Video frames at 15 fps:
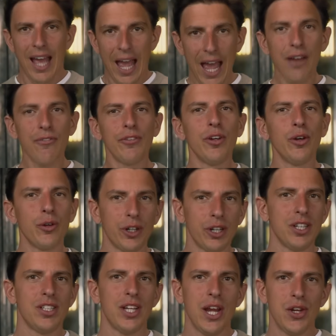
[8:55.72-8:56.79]
Every
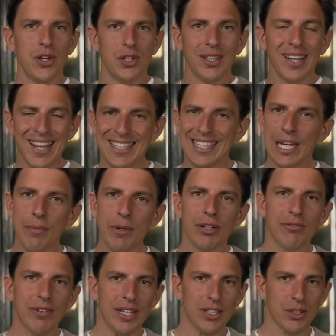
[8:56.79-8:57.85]
organization has limited
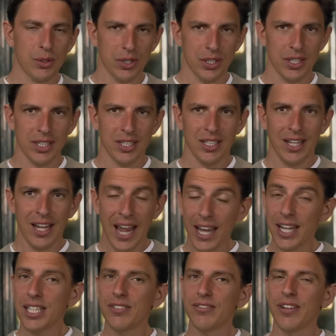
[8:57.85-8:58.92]
resources
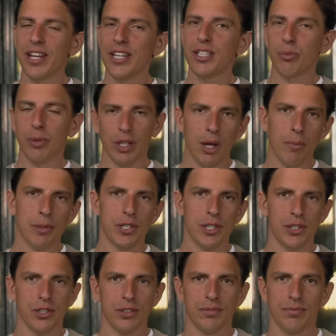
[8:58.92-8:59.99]
and is faced with
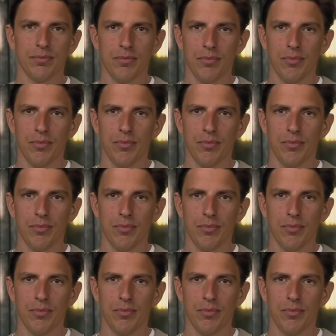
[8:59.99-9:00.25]
competition.